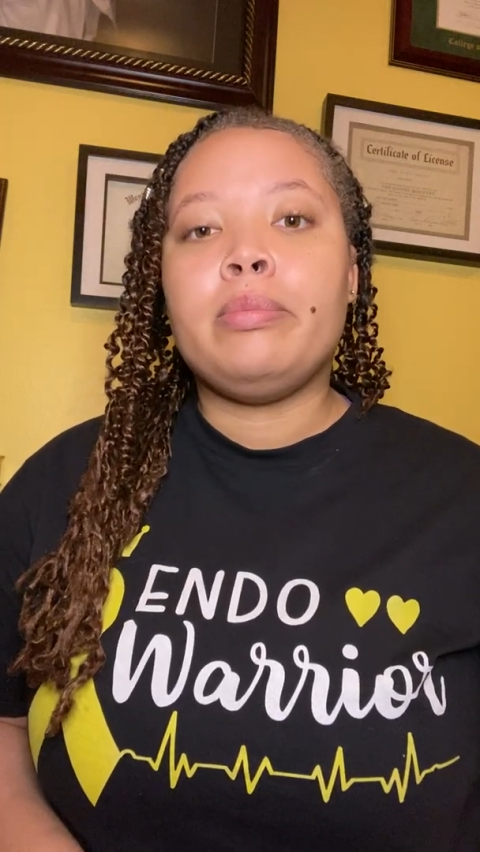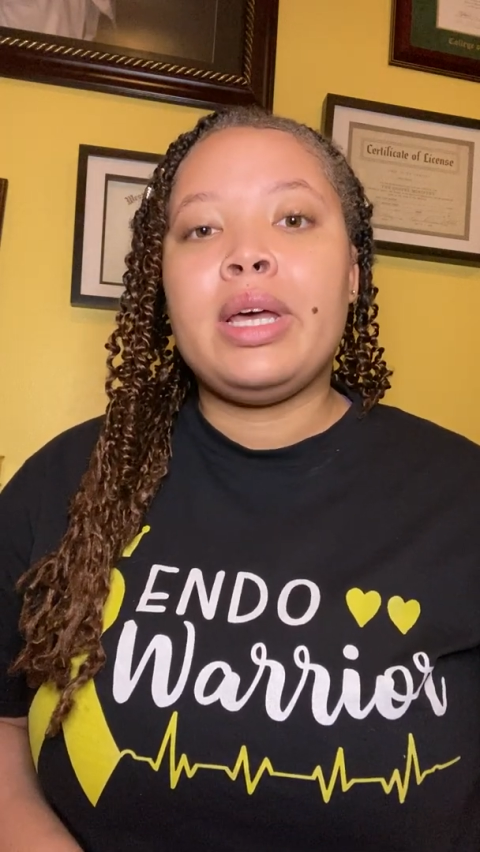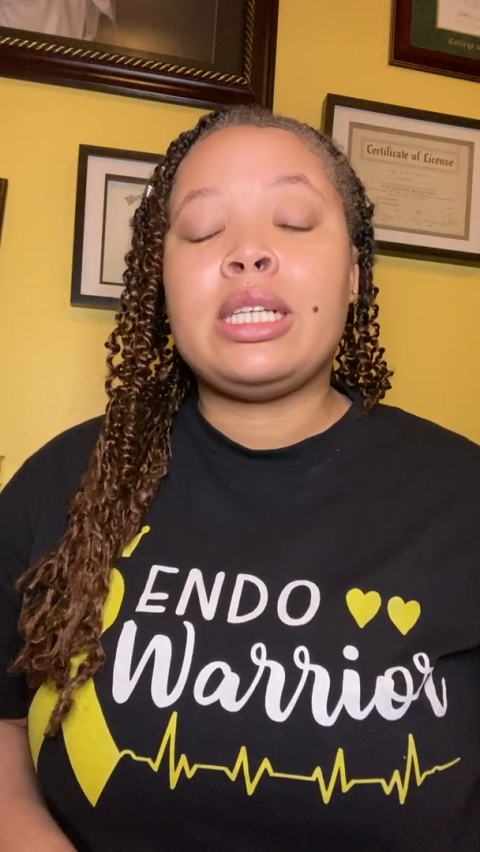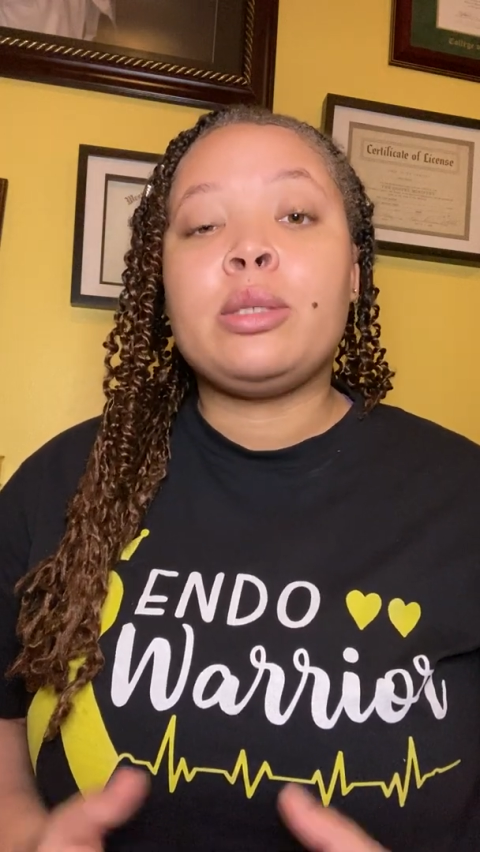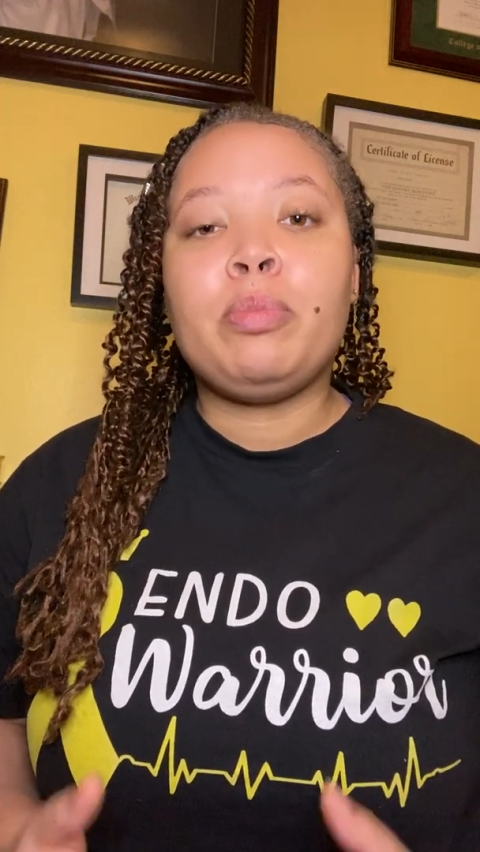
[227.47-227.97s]

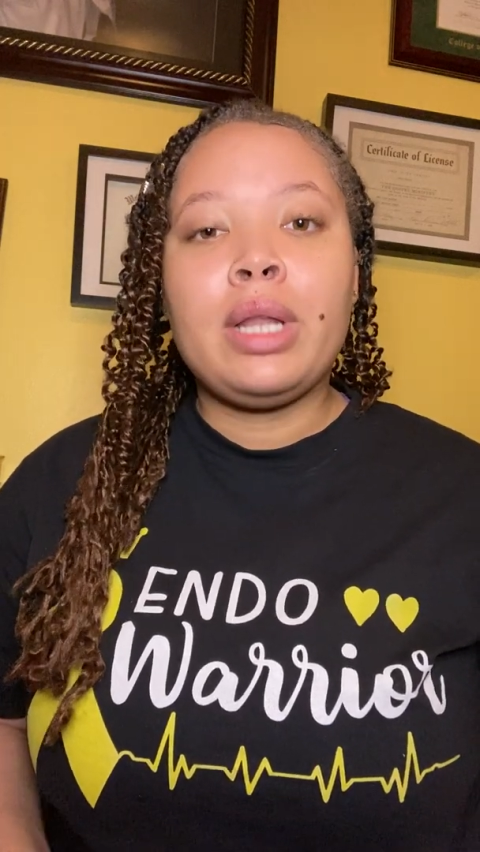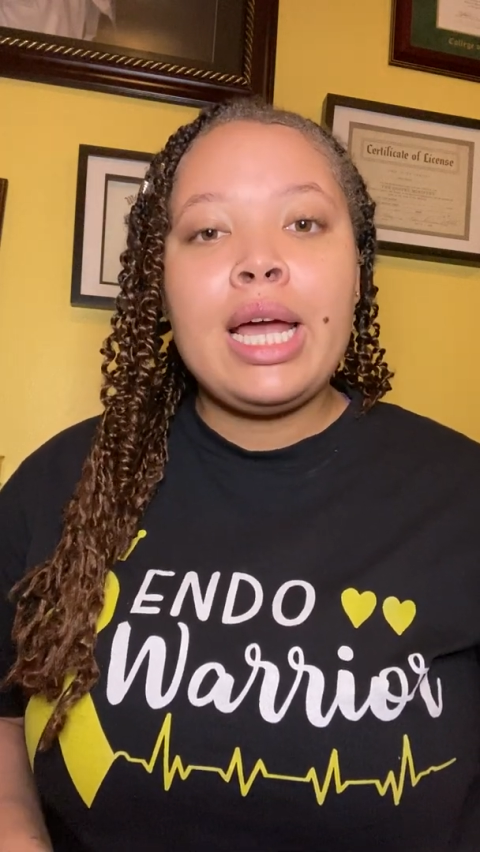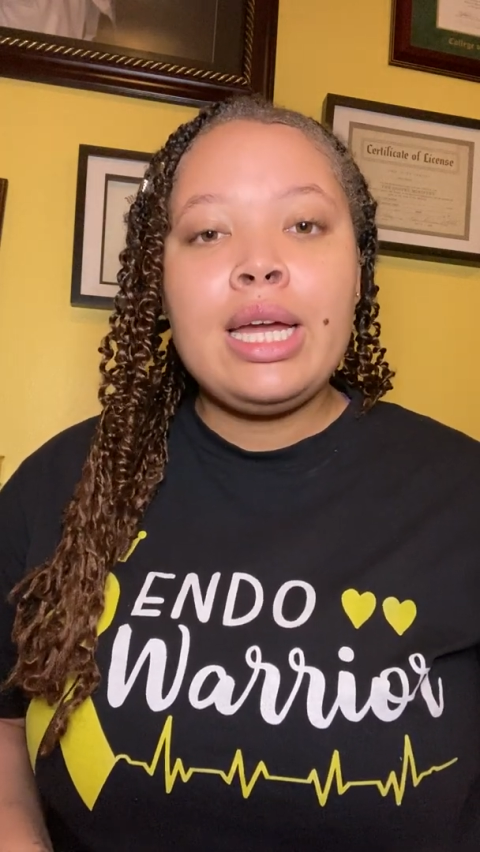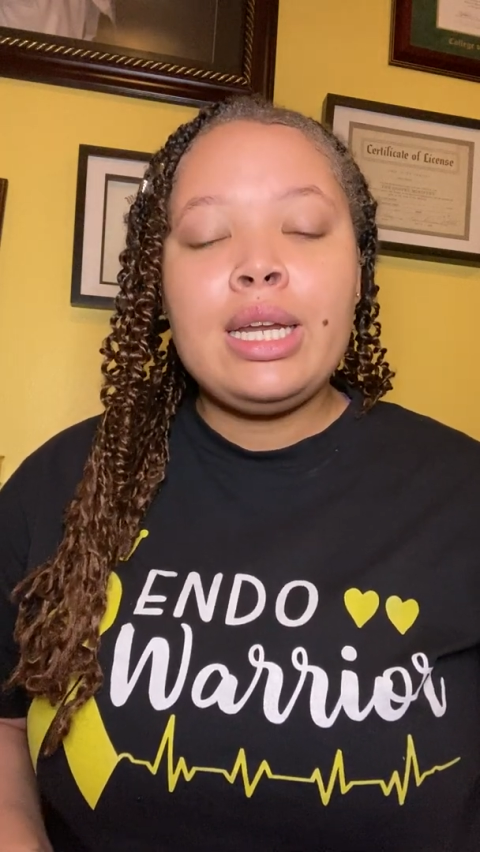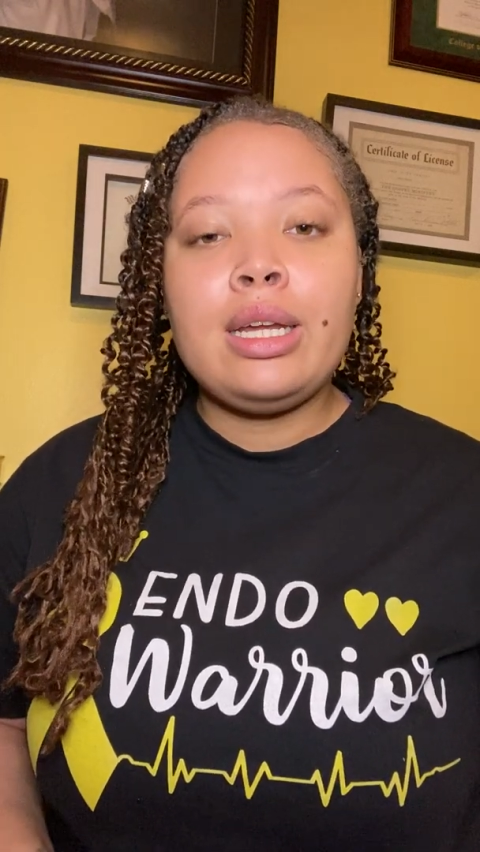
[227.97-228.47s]

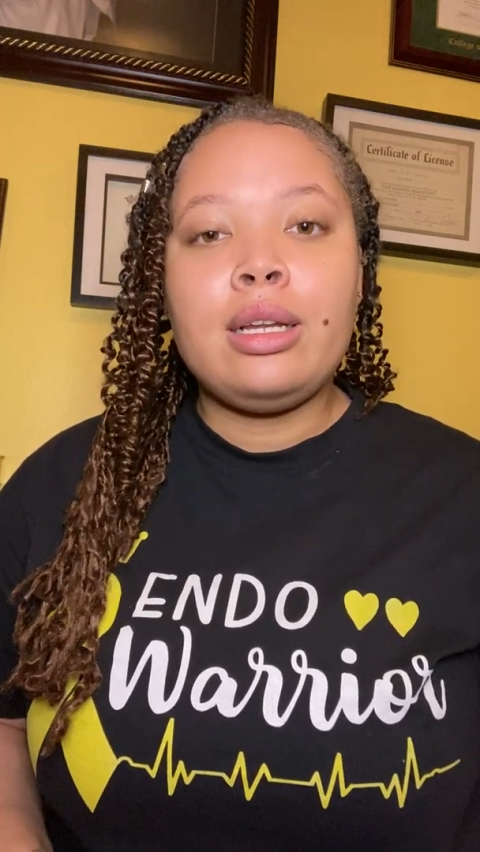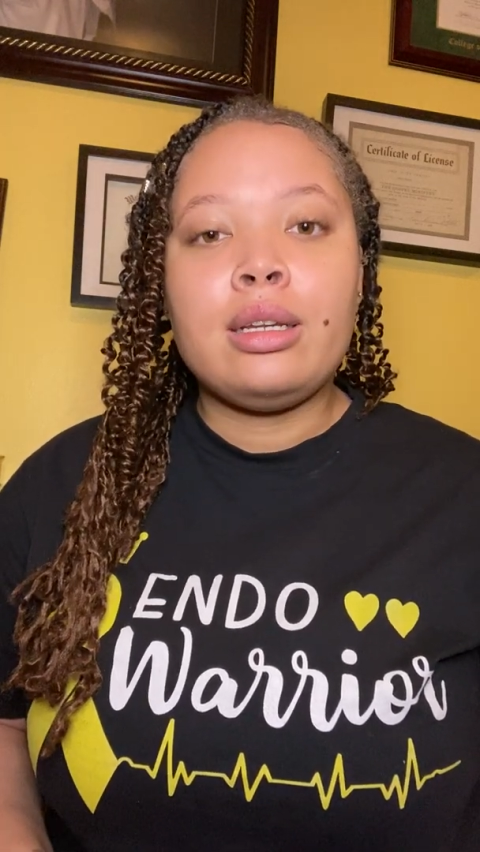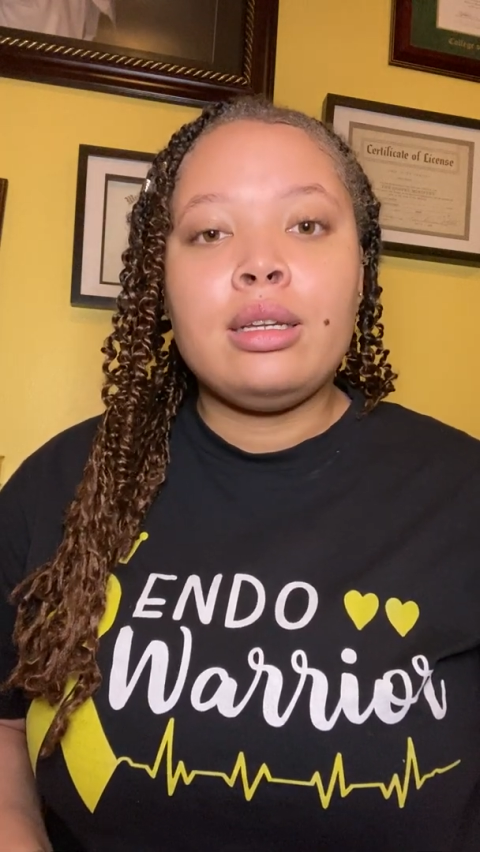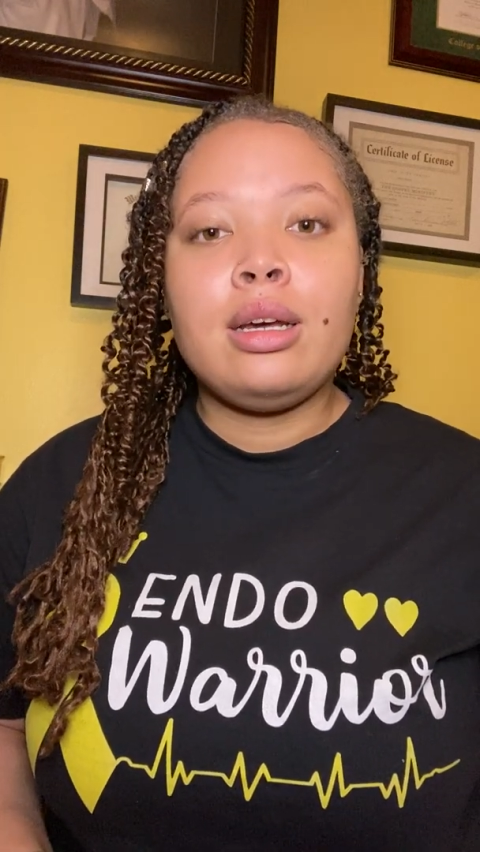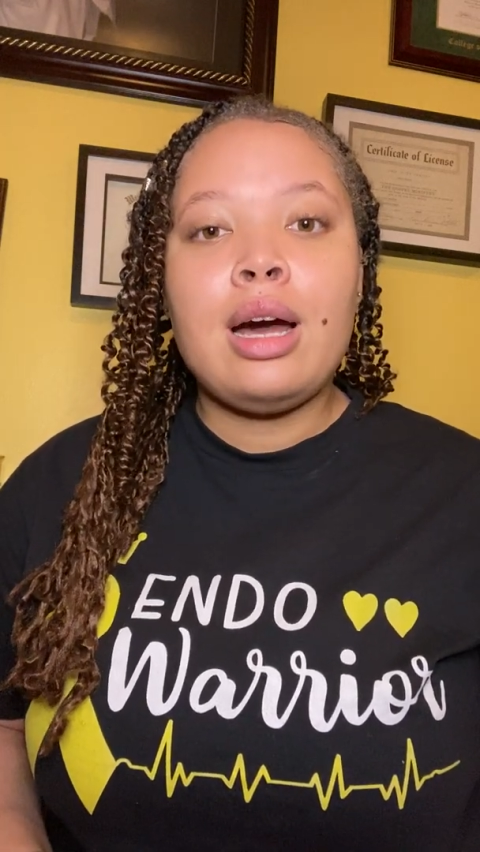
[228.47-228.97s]
explaining